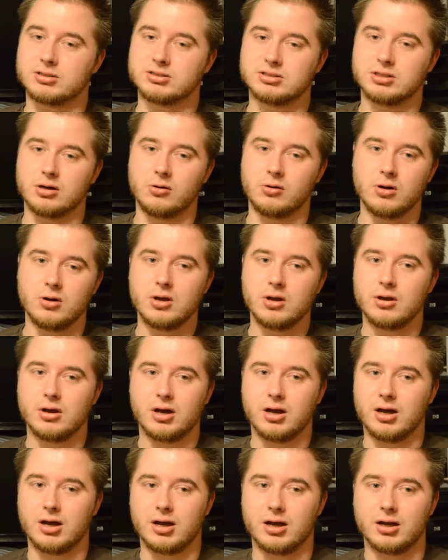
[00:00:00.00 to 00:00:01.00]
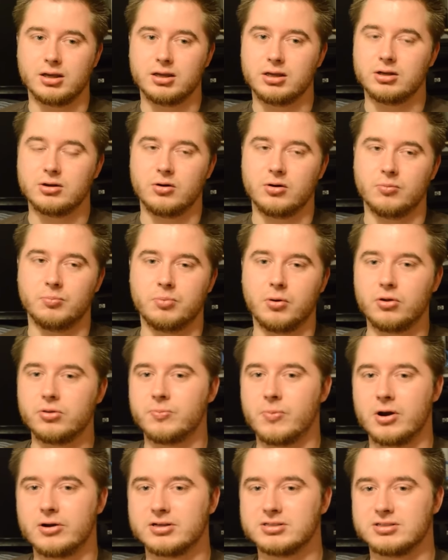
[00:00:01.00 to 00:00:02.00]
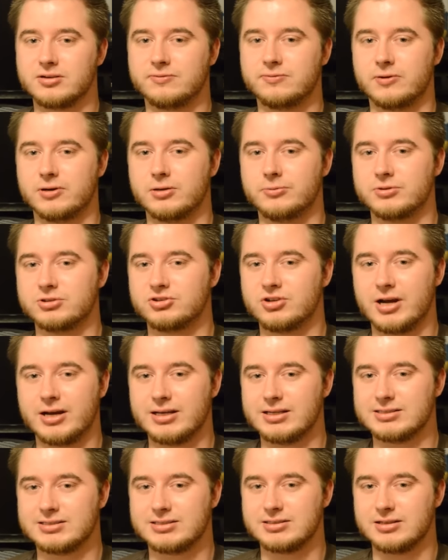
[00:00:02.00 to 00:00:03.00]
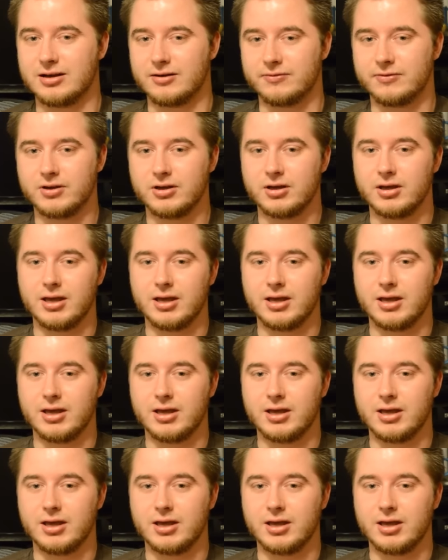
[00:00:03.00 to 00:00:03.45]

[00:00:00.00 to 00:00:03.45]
So, both markets are flooded with Chinese stuff.